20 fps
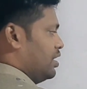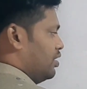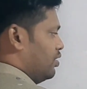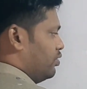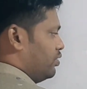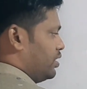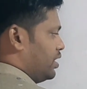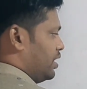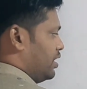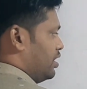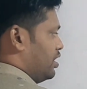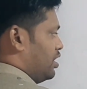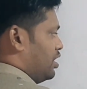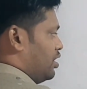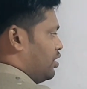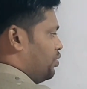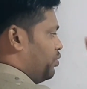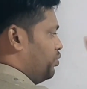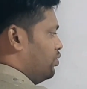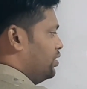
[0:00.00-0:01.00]
Okay,
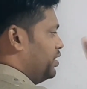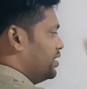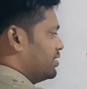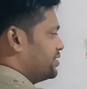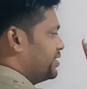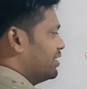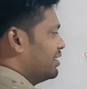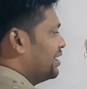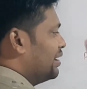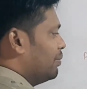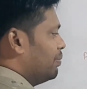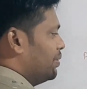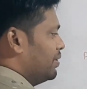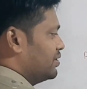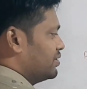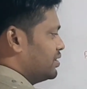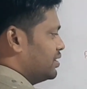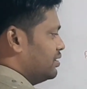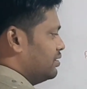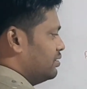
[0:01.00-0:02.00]
only a single
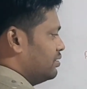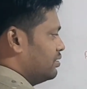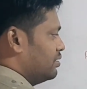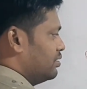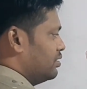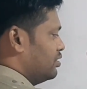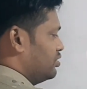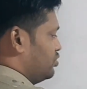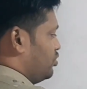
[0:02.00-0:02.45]
person, so